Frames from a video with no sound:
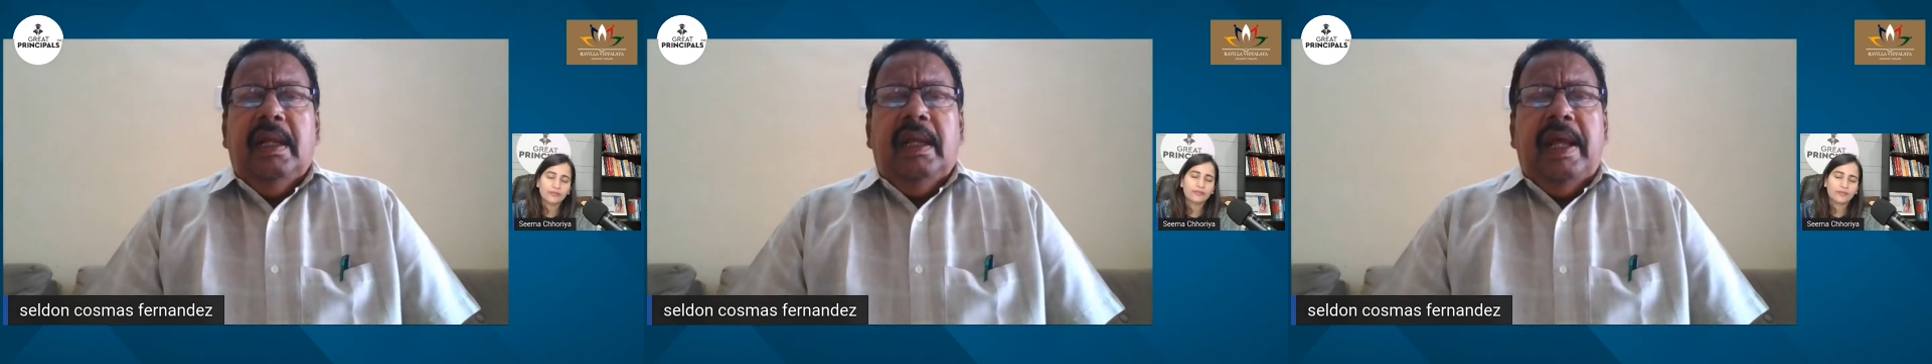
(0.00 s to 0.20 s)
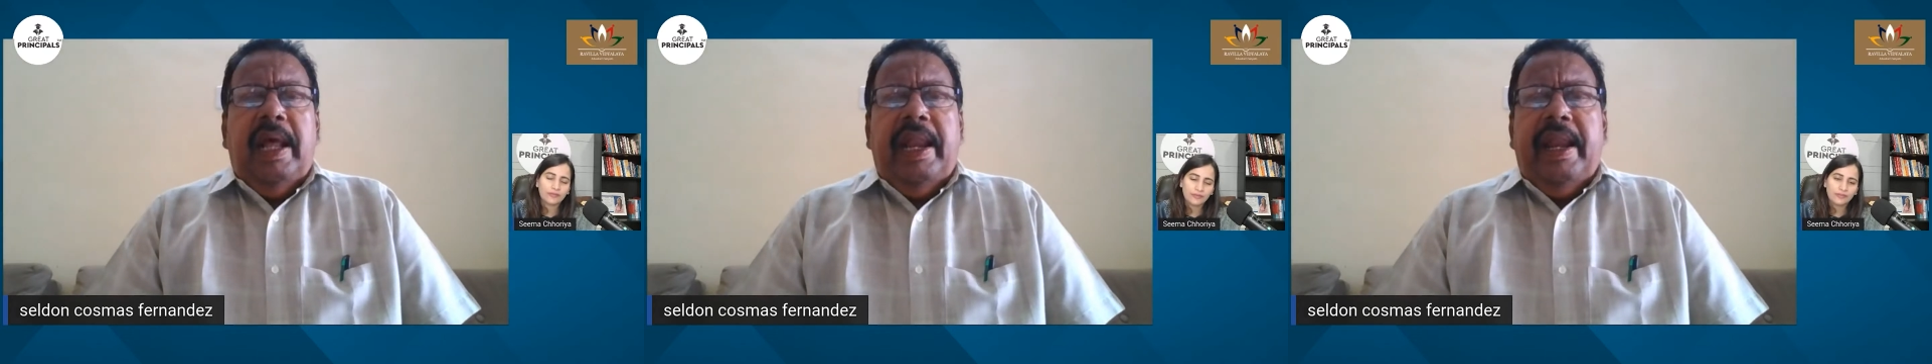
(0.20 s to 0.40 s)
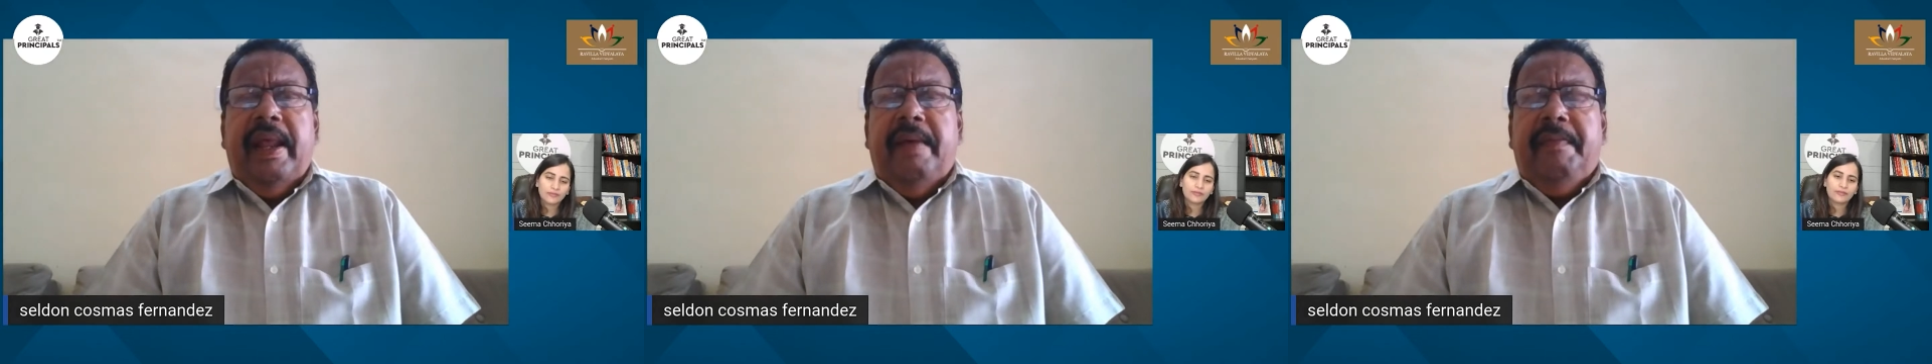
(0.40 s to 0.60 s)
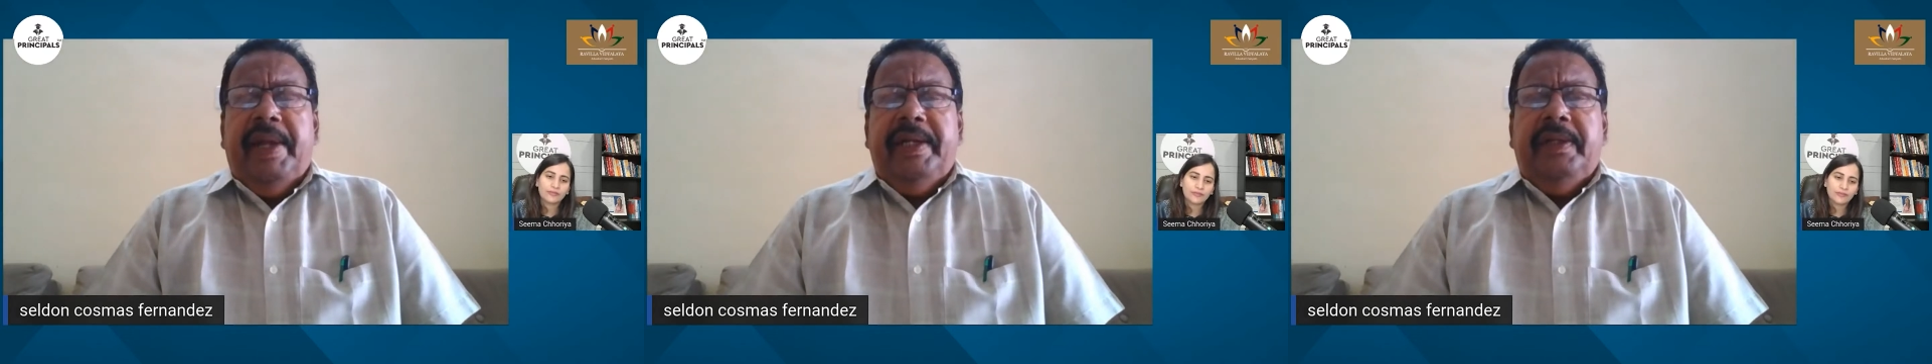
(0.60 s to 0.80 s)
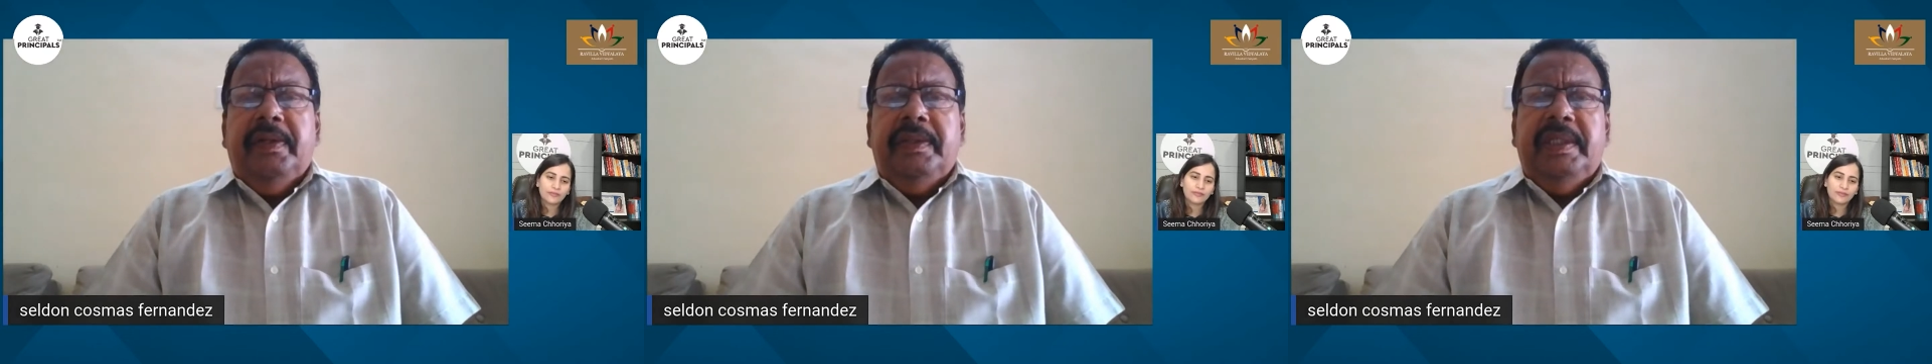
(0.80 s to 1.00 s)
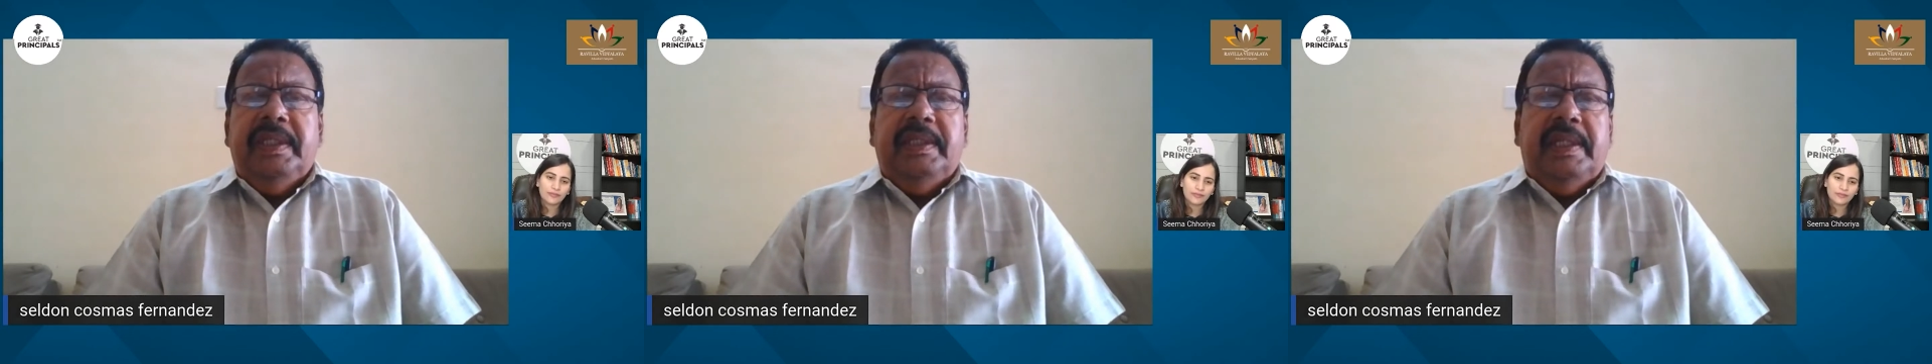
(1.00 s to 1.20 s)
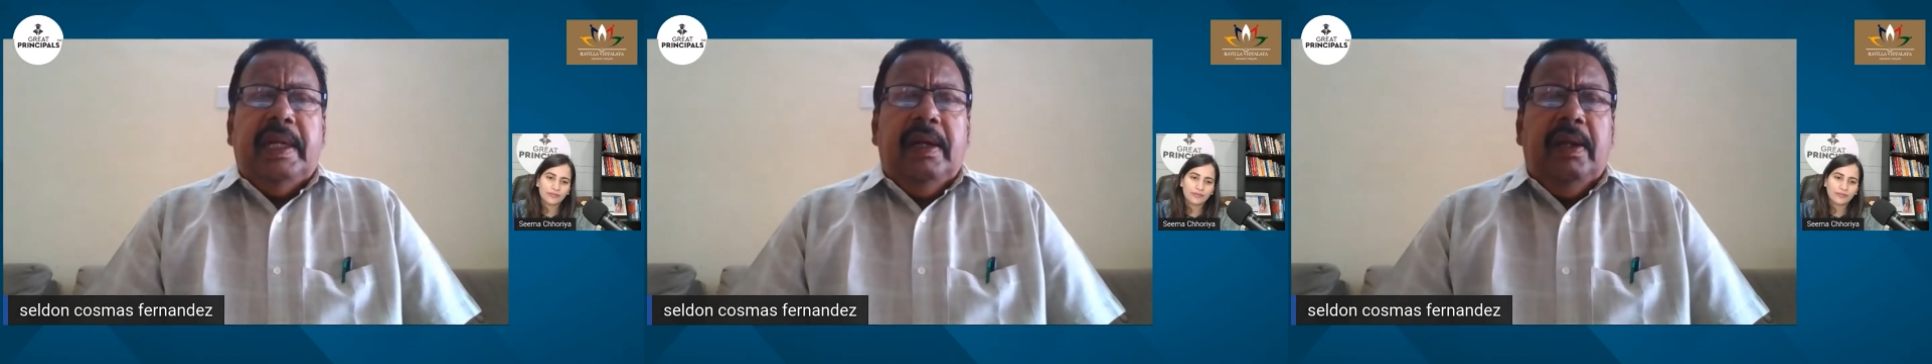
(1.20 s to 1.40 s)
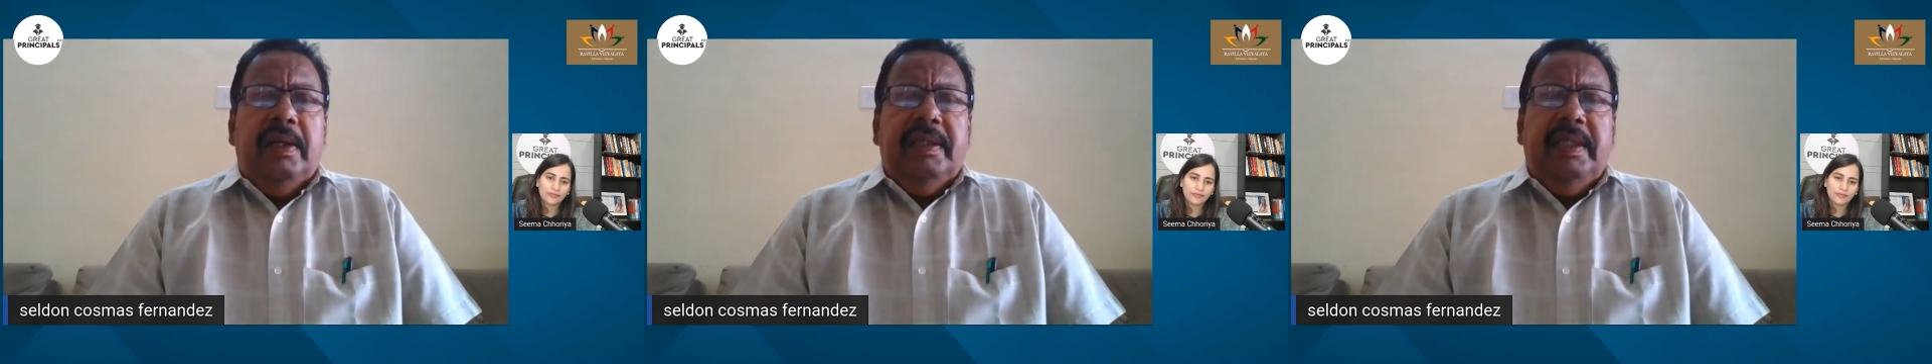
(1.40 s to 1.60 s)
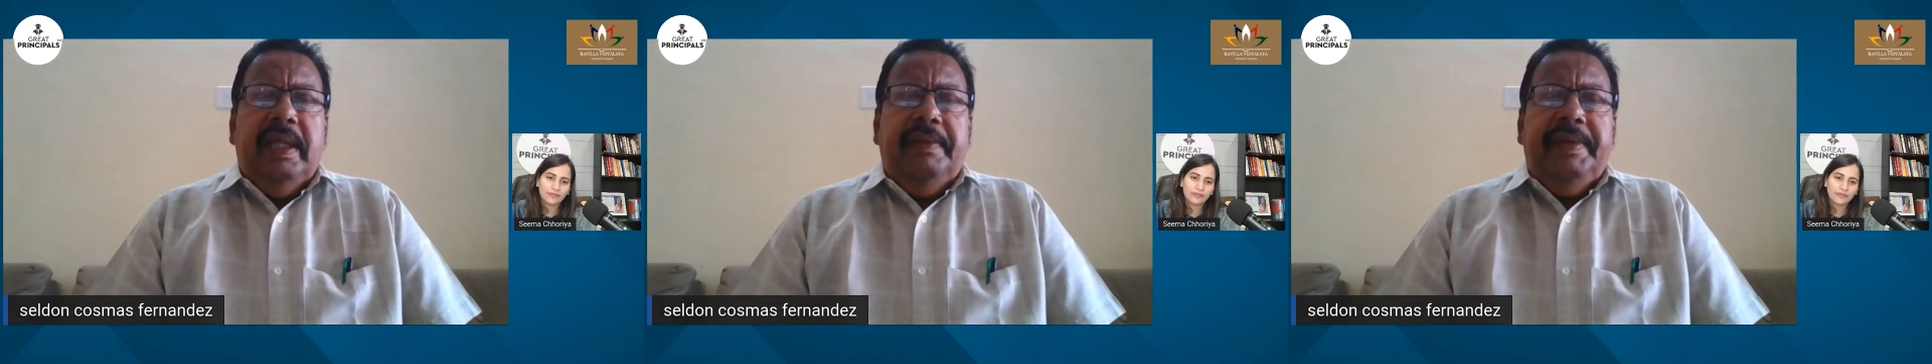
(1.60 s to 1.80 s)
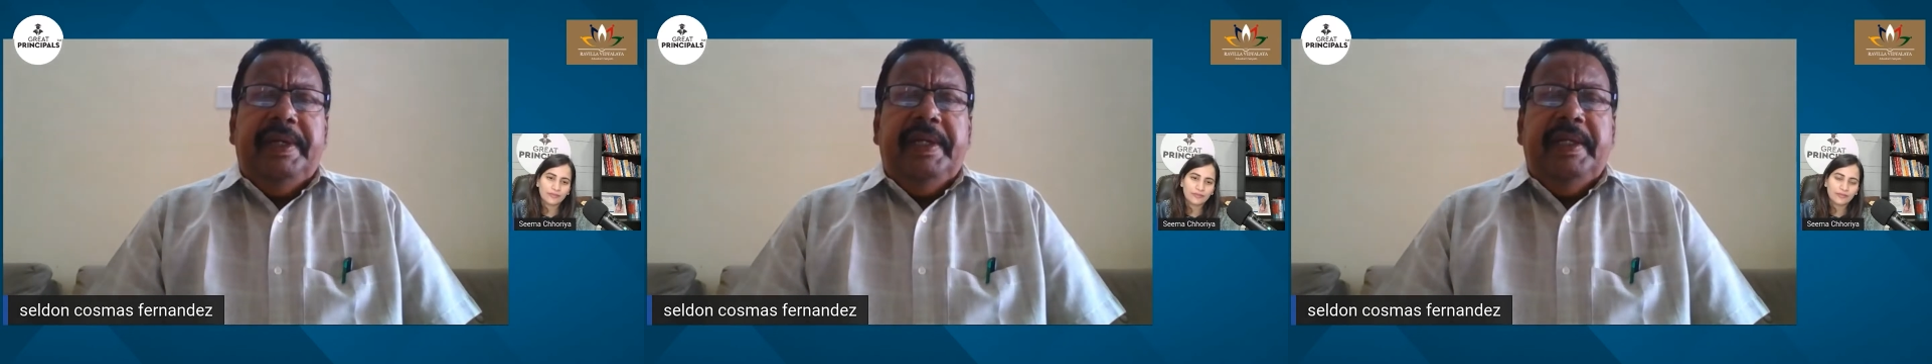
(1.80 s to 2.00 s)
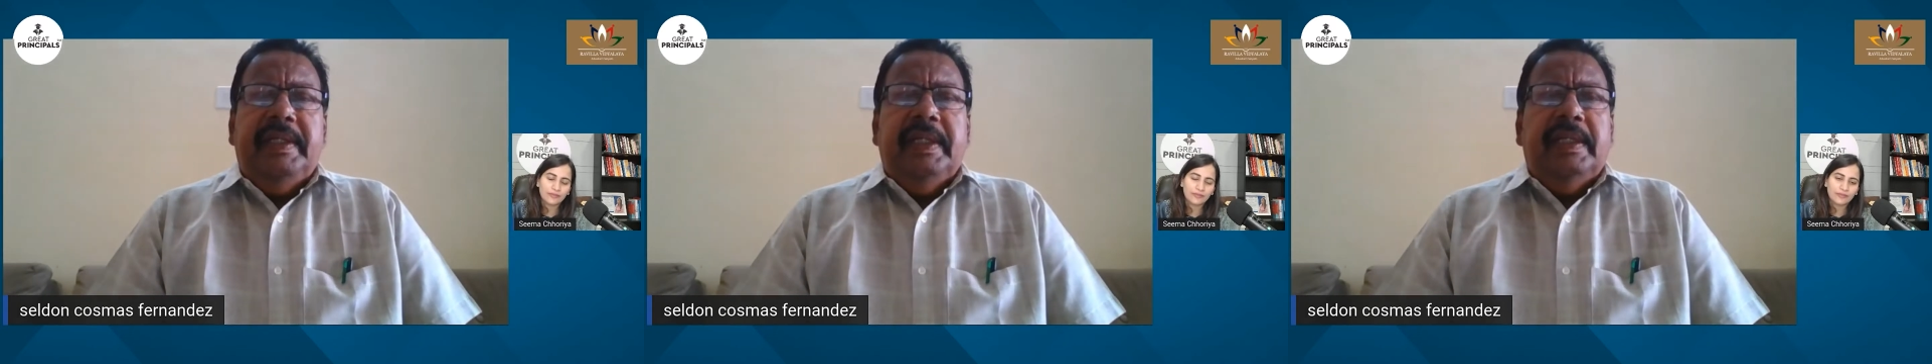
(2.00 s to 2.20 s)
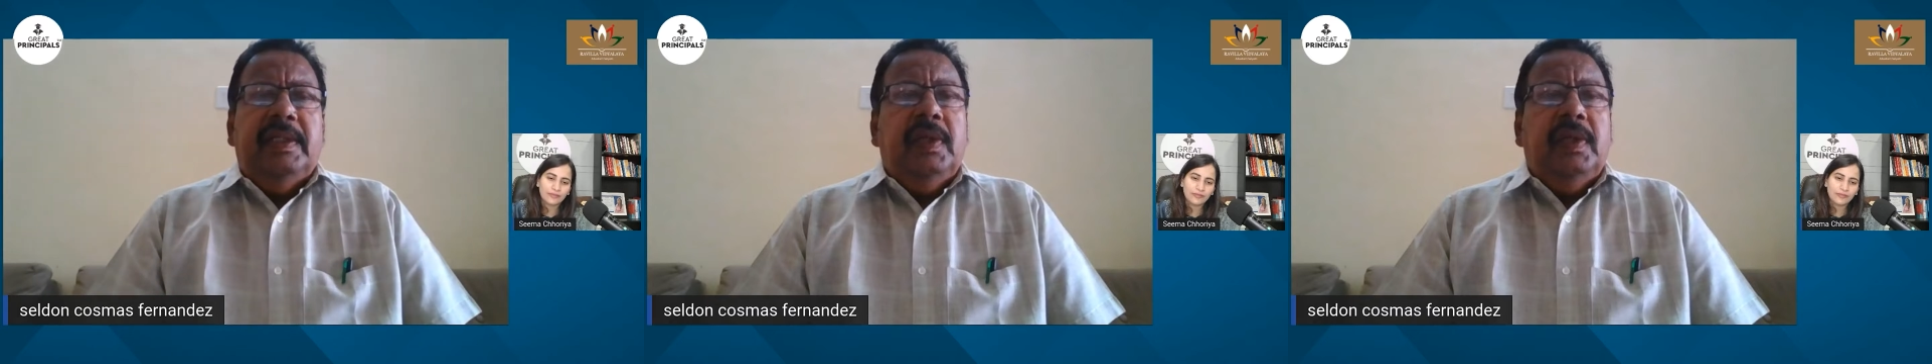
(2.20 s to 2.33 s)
and my two sister-in-laws, they were teachers.